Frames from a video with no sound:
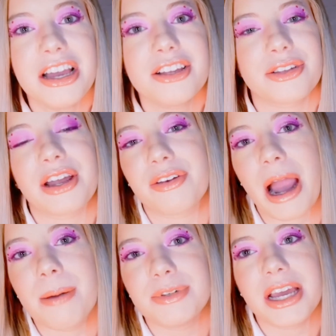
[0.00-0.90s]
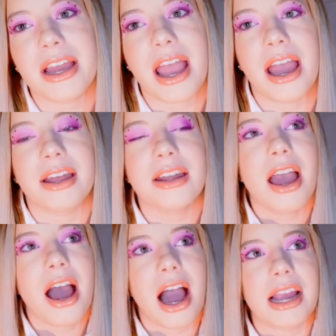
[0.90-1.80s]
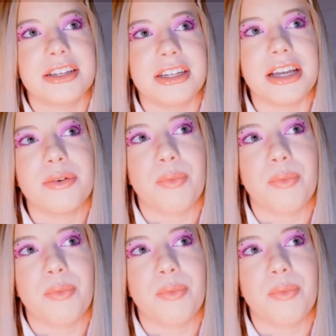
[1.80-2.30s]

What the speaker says: So I grabbed it, and I did